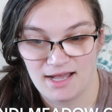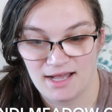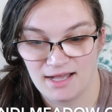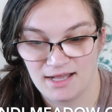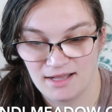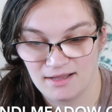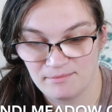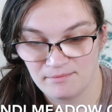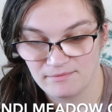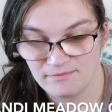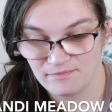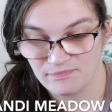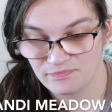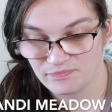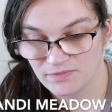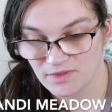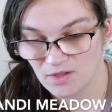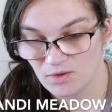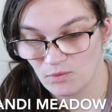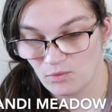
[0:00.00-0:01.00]

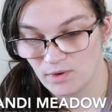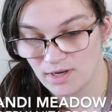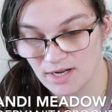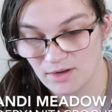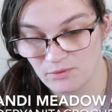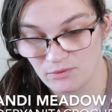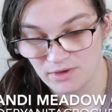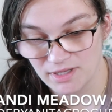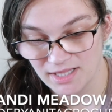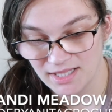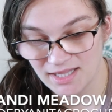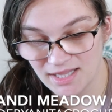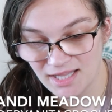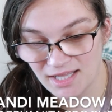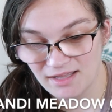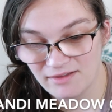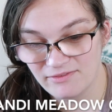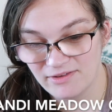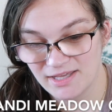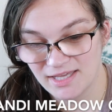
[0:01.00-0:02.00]
What I really
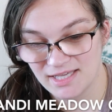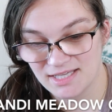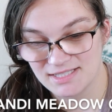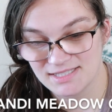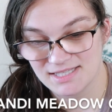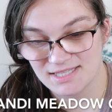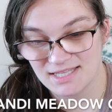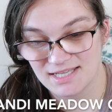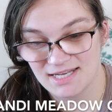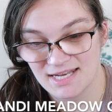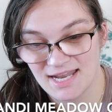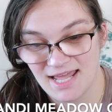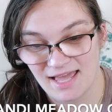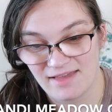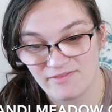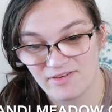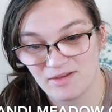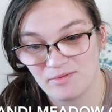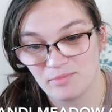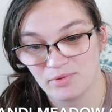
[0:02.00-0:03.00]
love is the
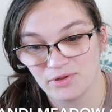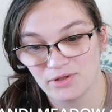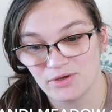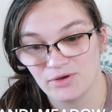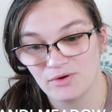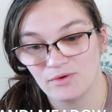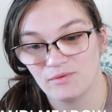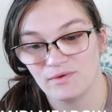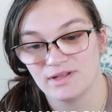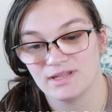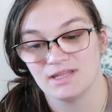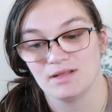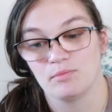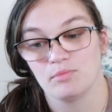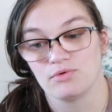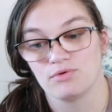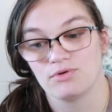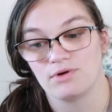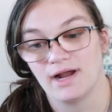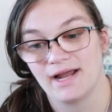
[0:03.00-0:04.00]
navy blue with the
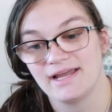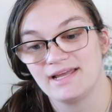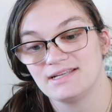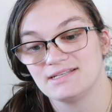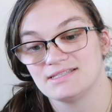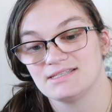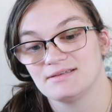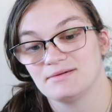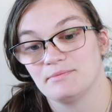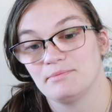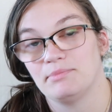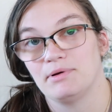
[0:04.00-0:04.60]
bright